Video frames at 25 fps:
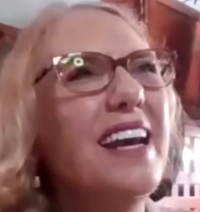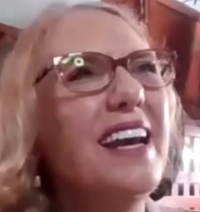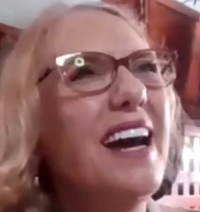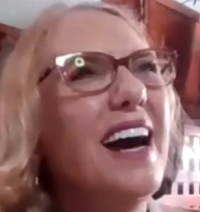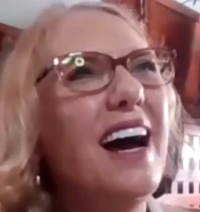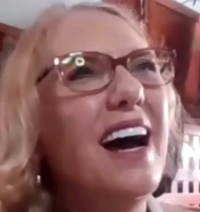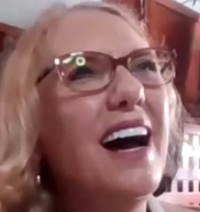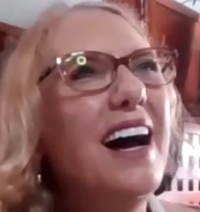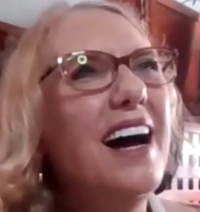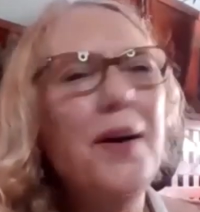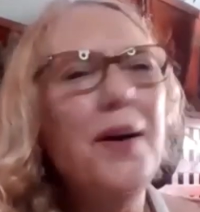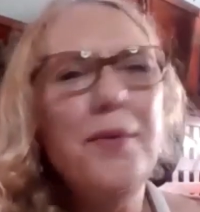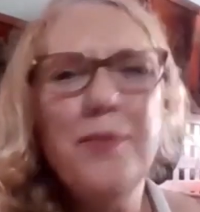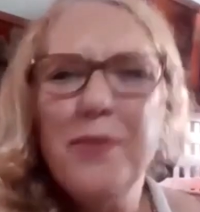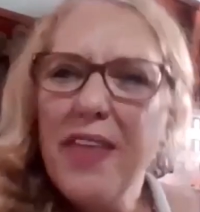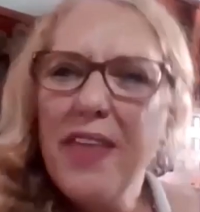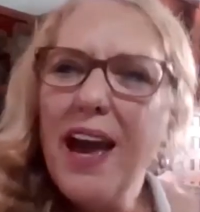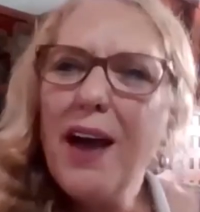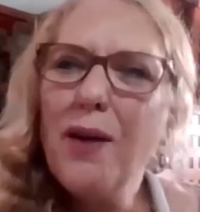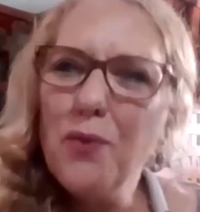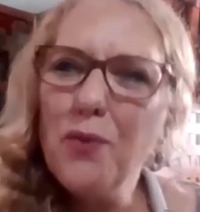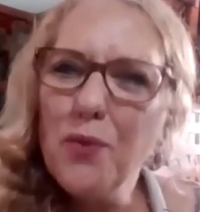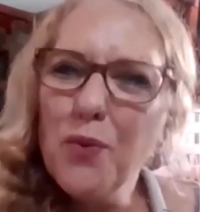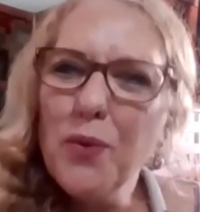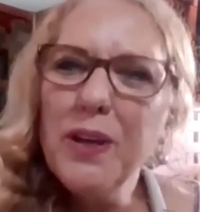
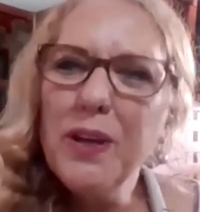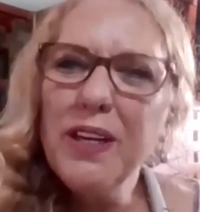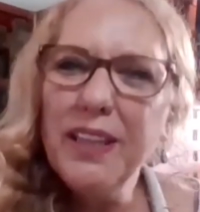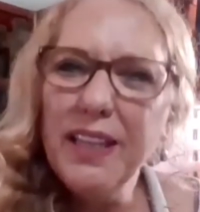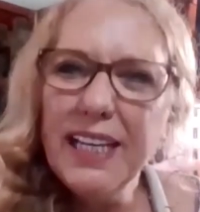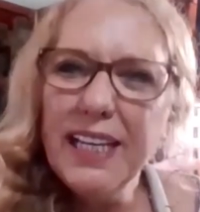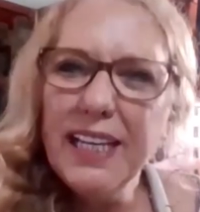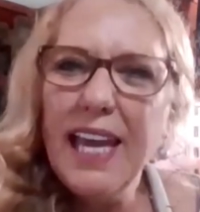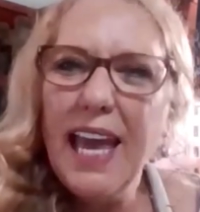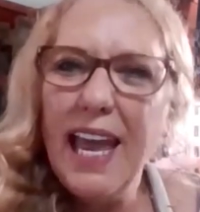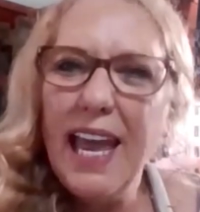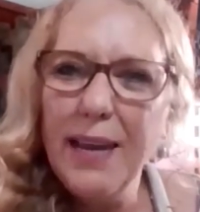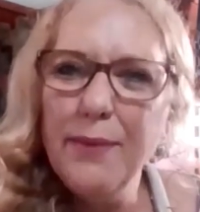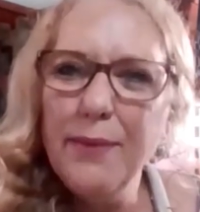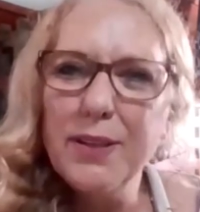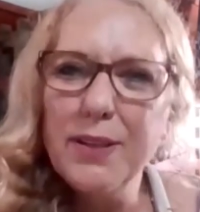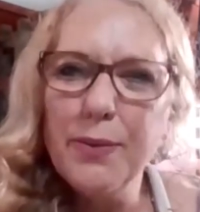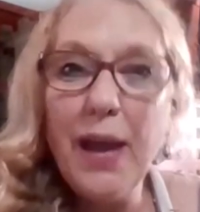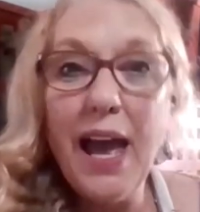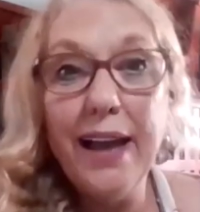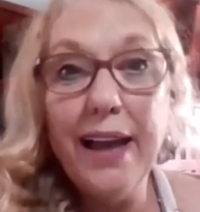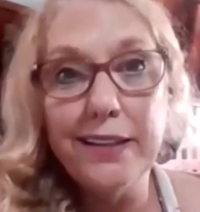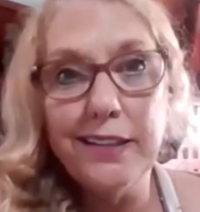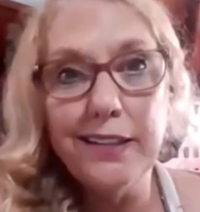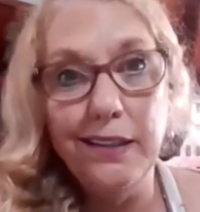that really came to me
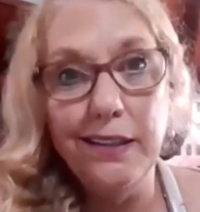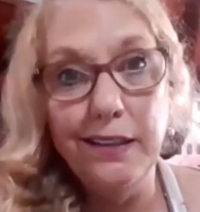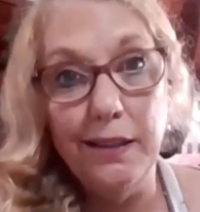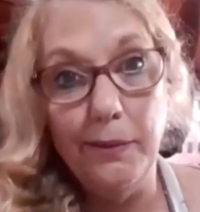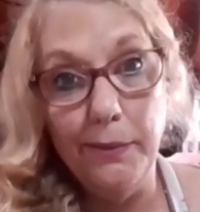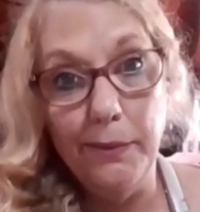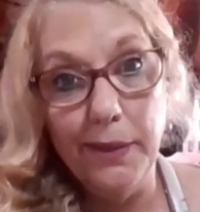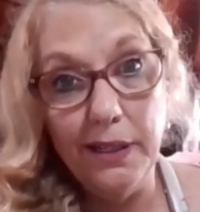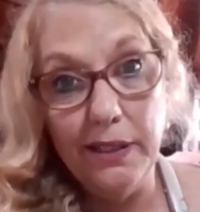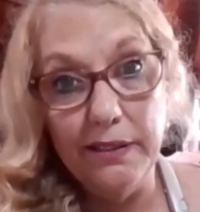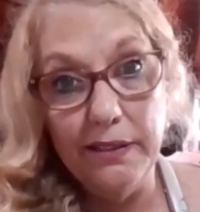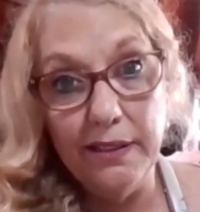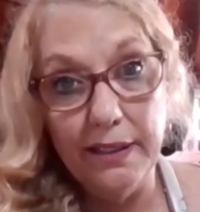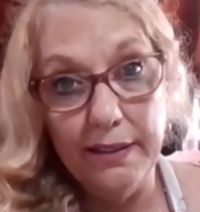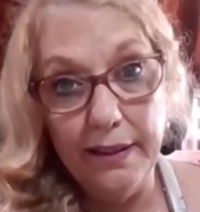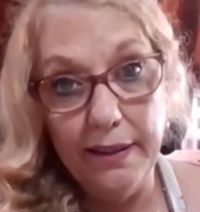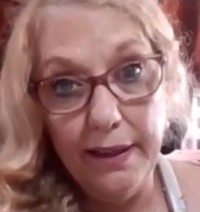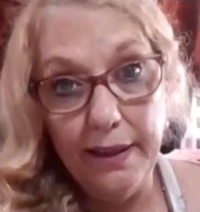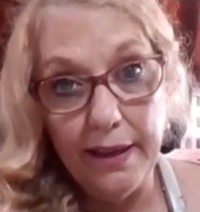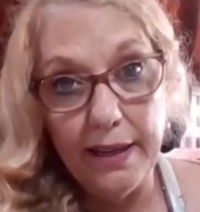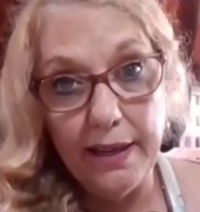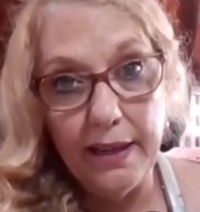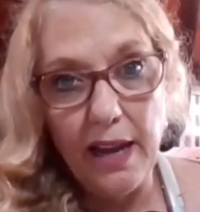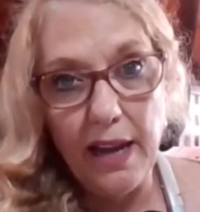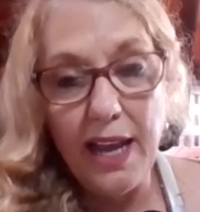actually in the middle of the
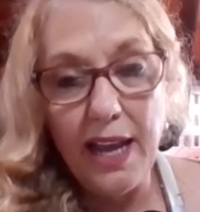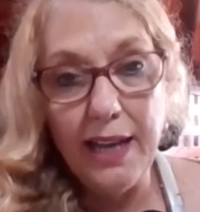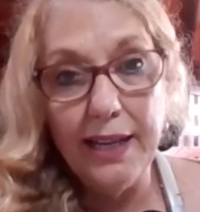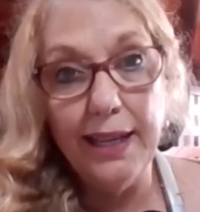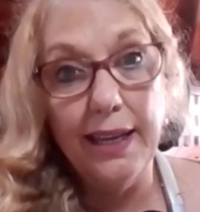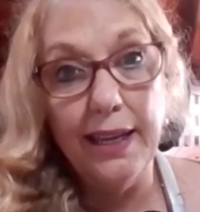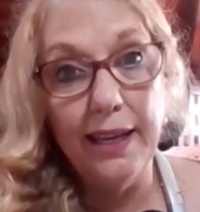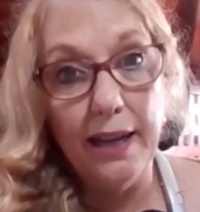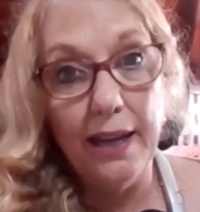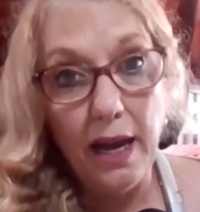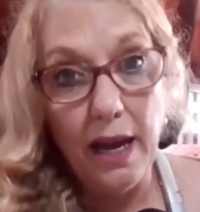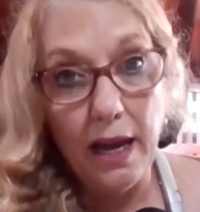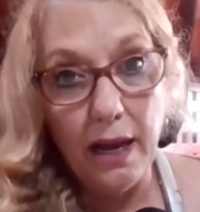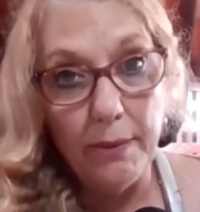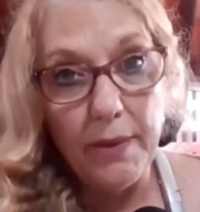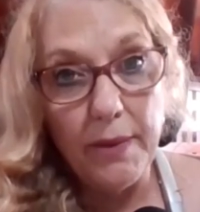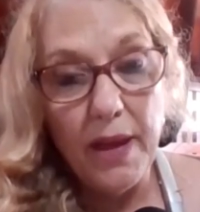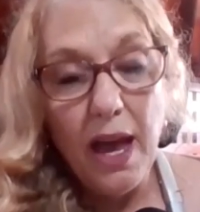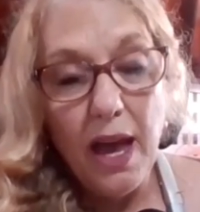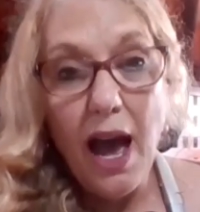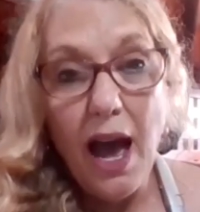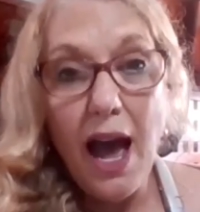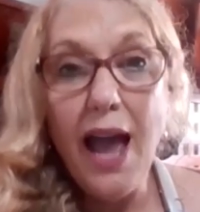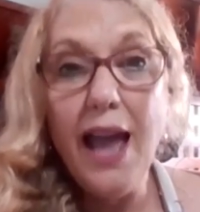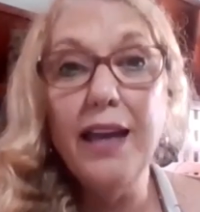night. I had to get up.
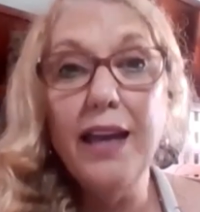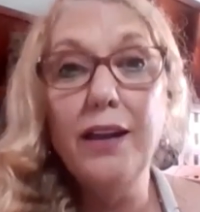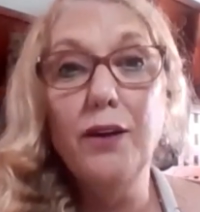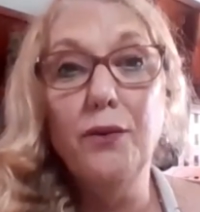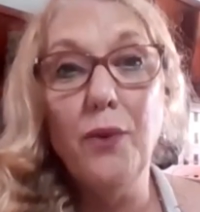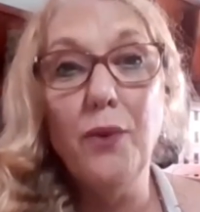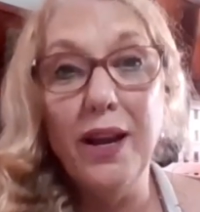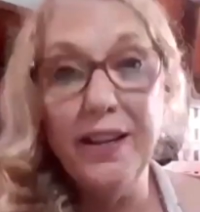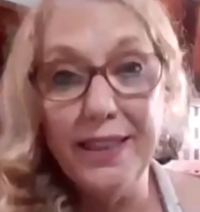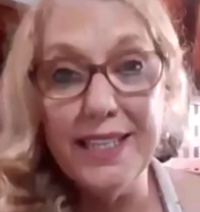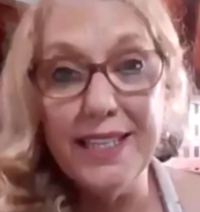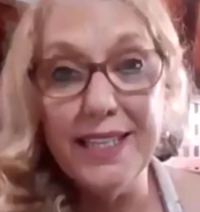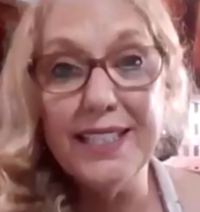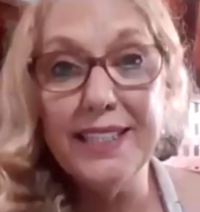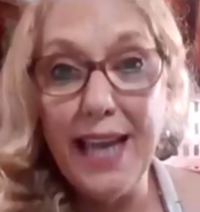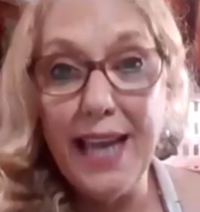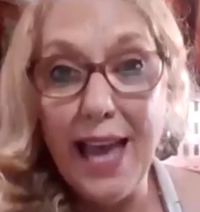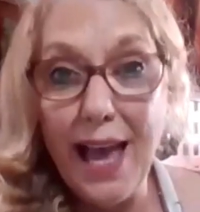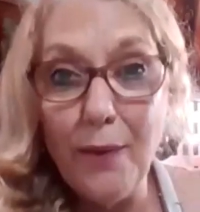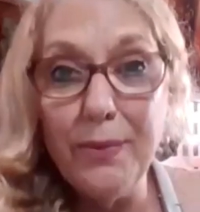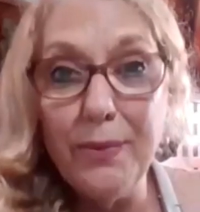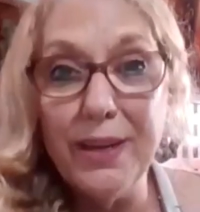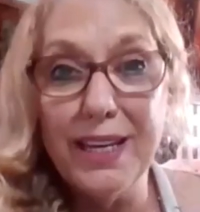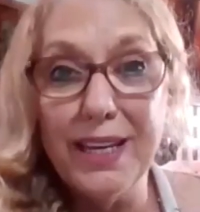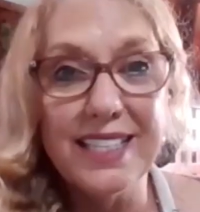I had to write this
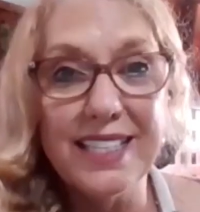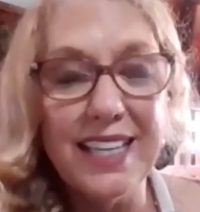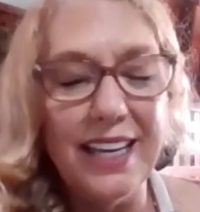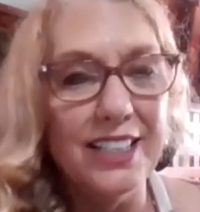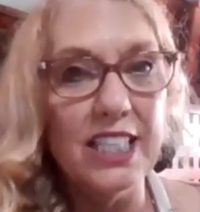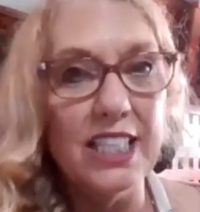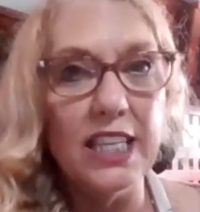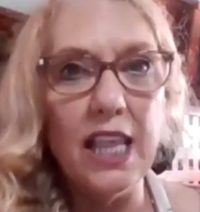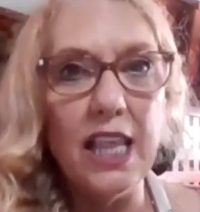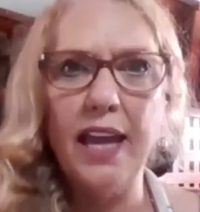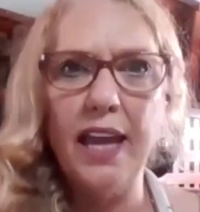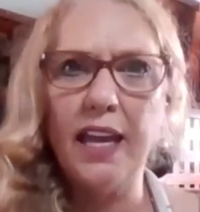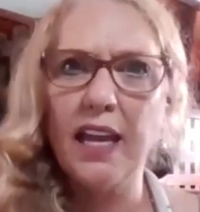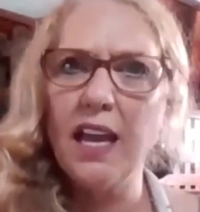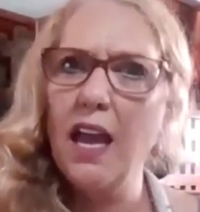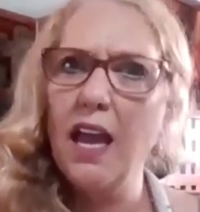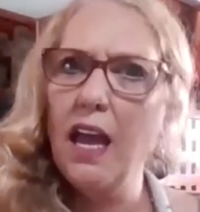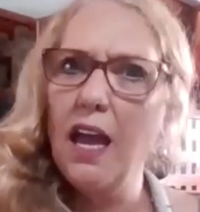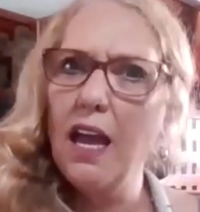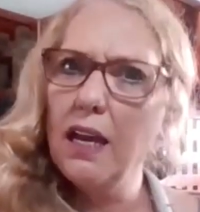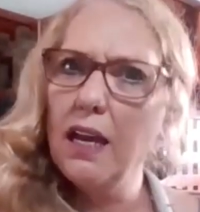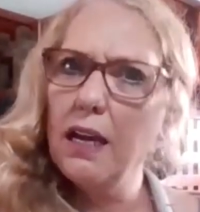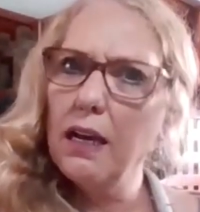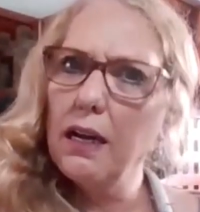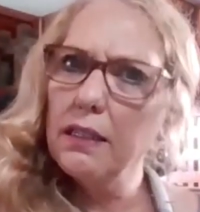down because it's like,
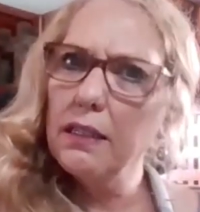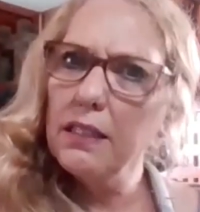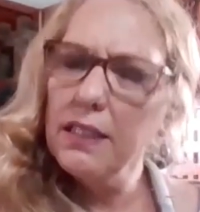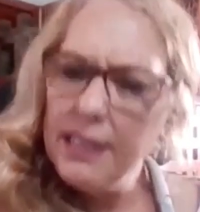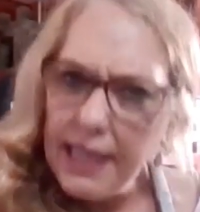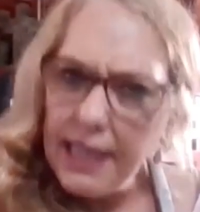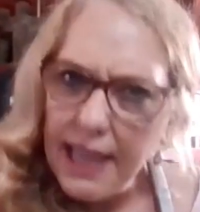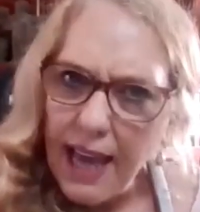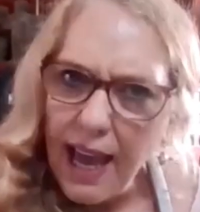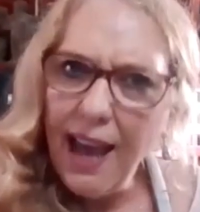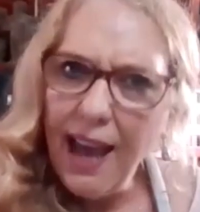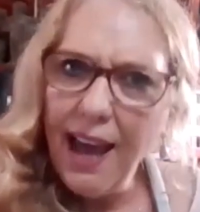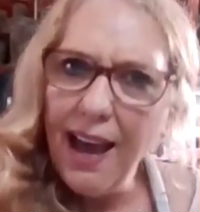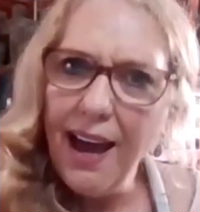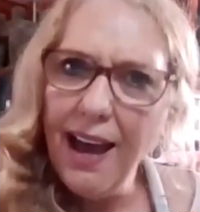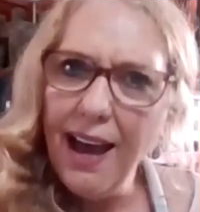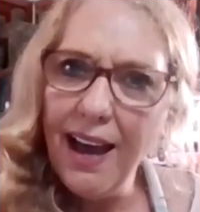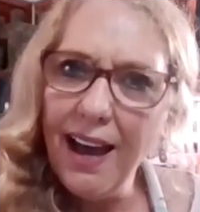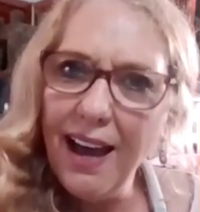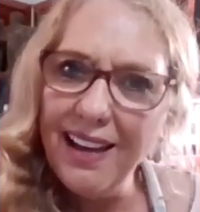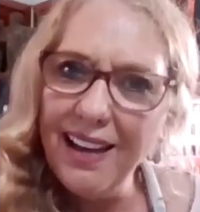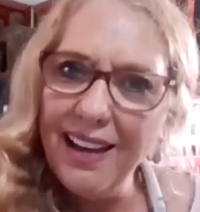yeah.